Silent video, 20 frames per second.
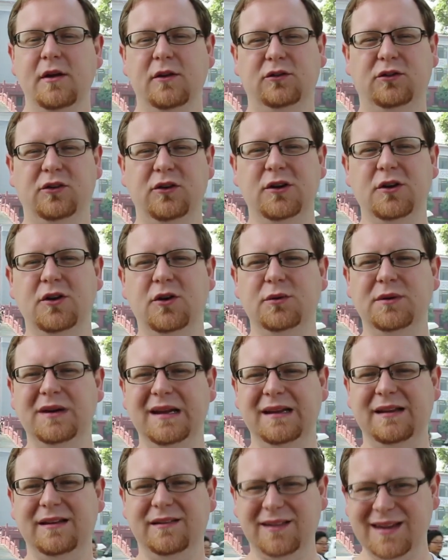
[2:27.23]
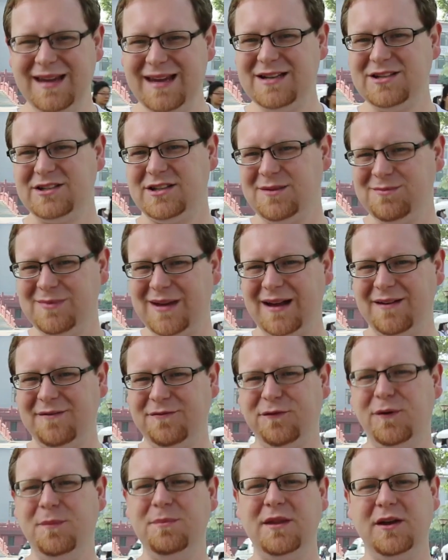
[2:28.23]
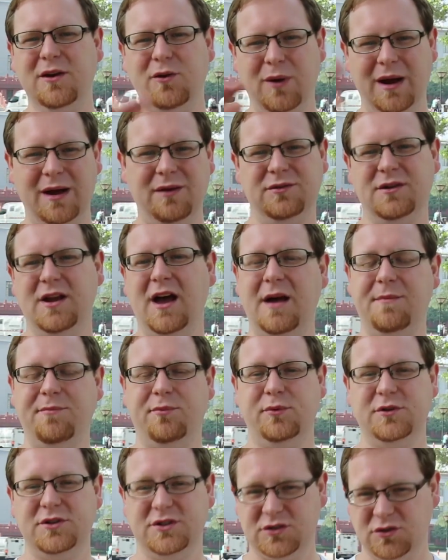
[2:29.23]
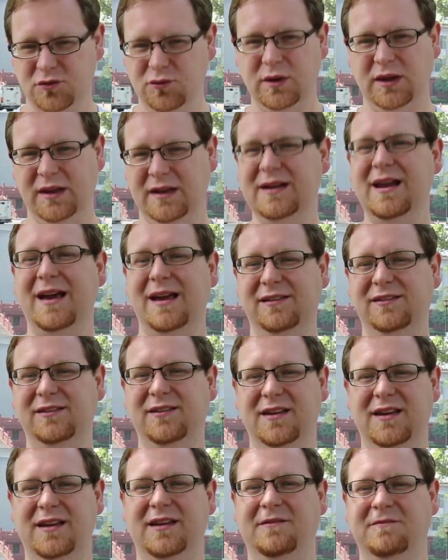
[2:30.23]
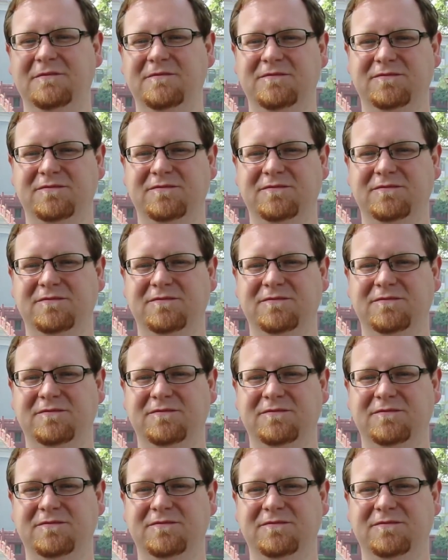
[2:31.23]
so you don't need to teach them kind of from the ground up, which is a really nice thing.